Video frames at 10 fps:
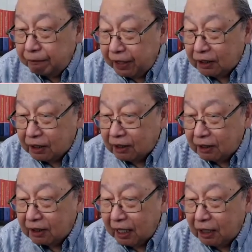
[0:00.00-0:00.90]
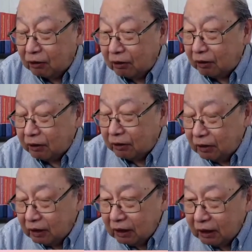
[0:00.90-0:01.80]
fix his error
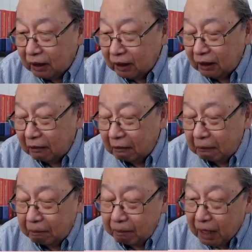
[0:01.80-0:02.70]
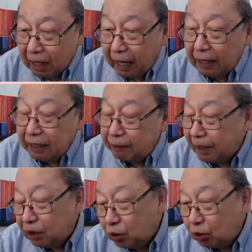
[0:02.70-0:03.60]
and
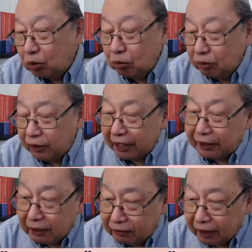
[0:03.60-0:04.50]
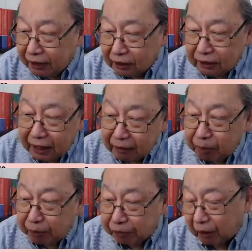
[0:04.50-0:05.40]
even do greater things than
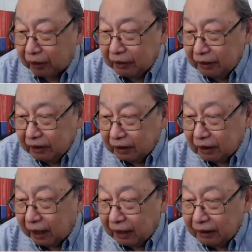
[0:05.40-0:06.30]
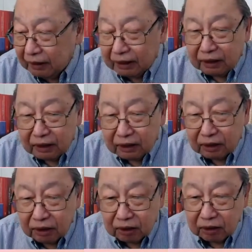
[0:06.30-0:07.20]
before.
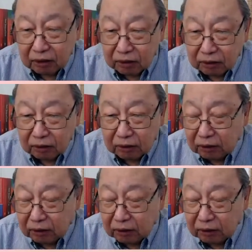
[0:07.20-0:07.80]
So